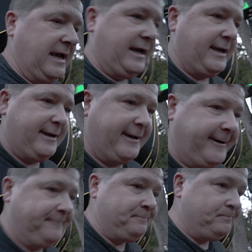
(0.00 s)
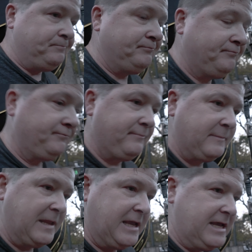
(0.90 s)
And um,
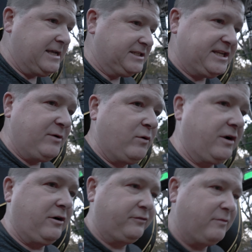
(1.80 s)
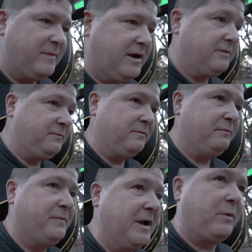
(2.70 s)
see where it goes from there.
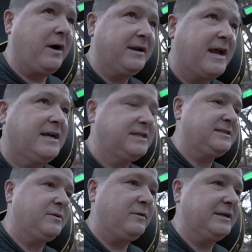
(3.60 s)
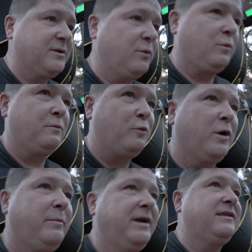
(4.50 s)
Big podcast is the, is the
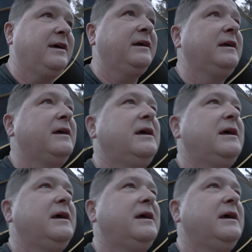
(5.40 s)
real big thing.